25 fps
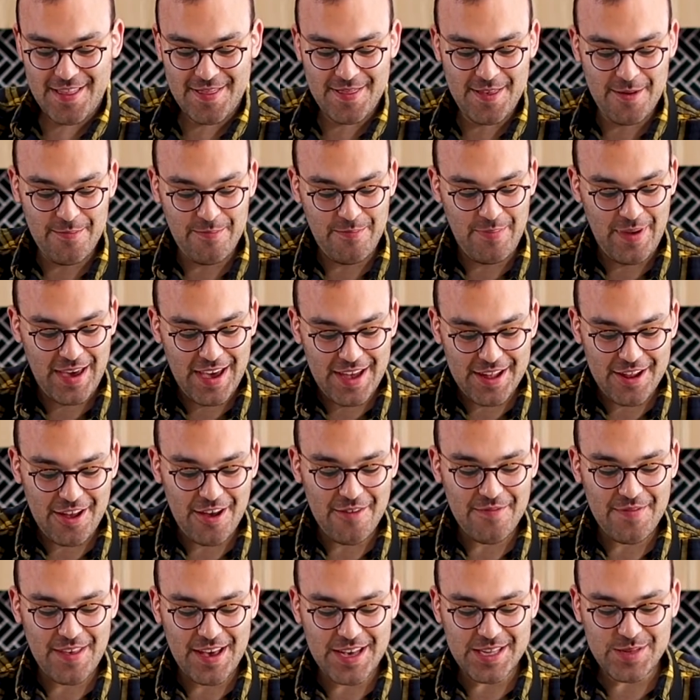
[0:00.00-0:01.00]
The bit
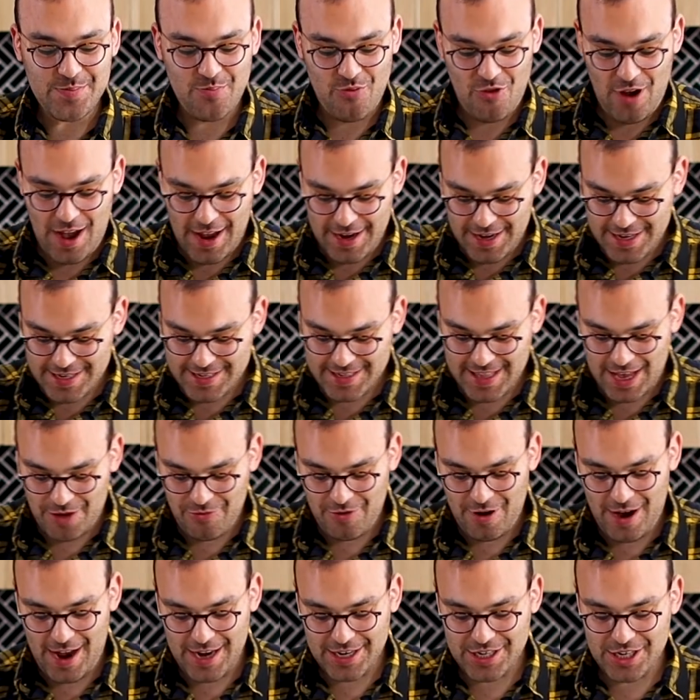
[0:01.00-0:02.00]
of these brownies that
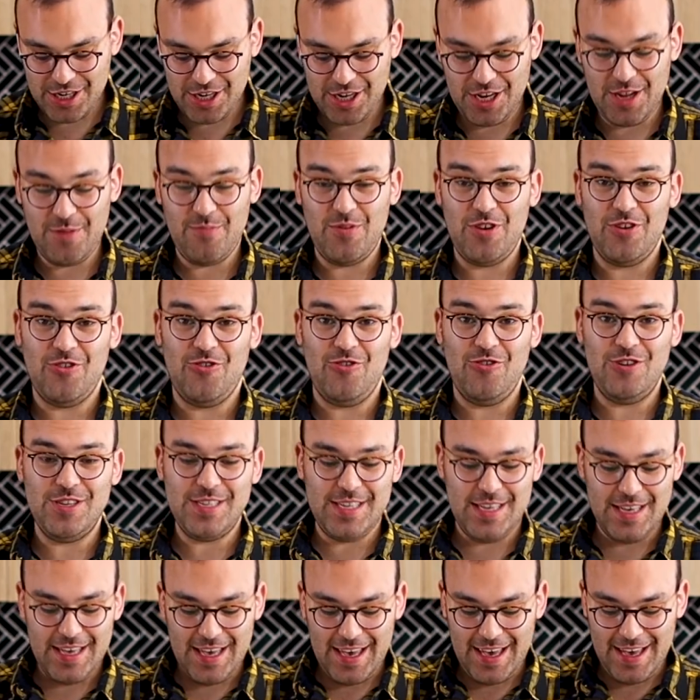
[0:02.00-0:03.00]
we're actually going to be
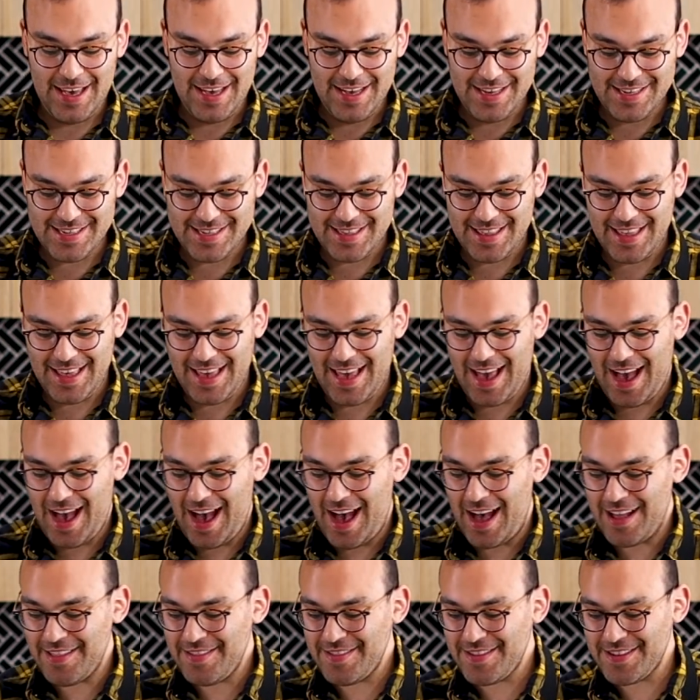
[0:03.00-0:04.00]
using is the
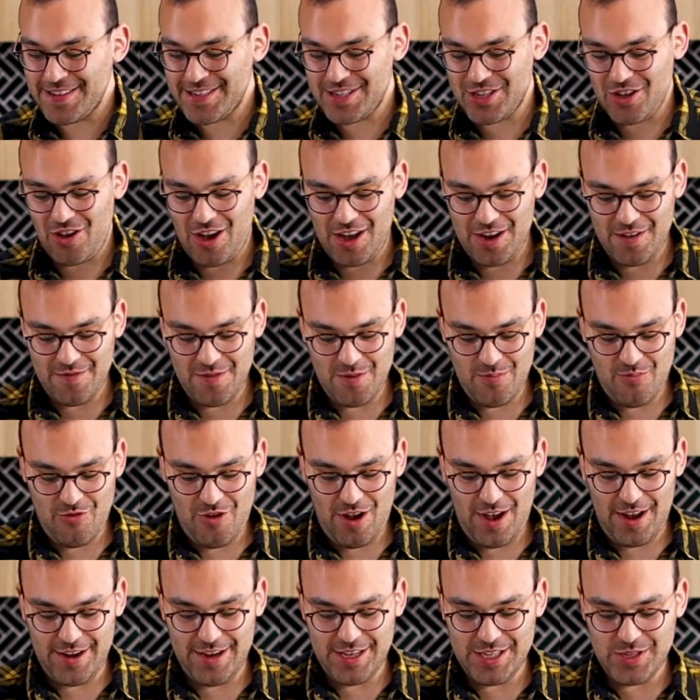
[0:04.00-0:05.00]
underside of the
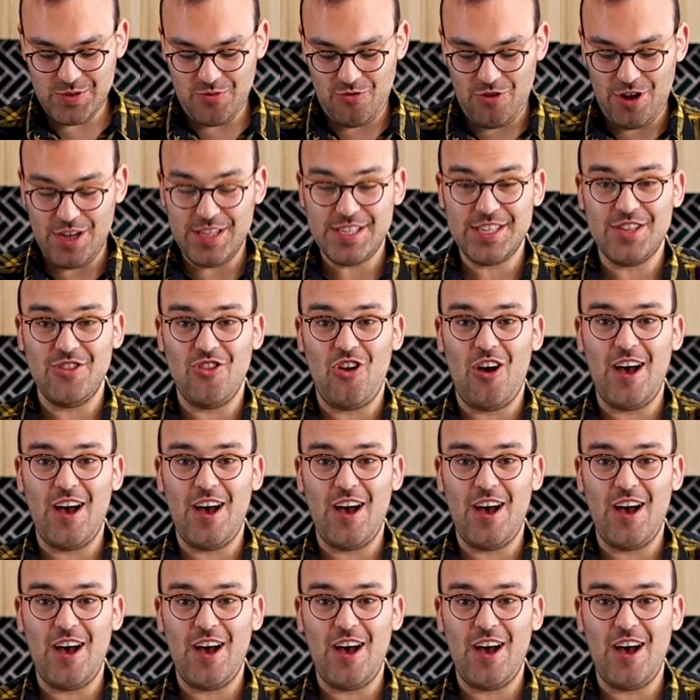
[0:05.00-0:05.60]
brownies where it's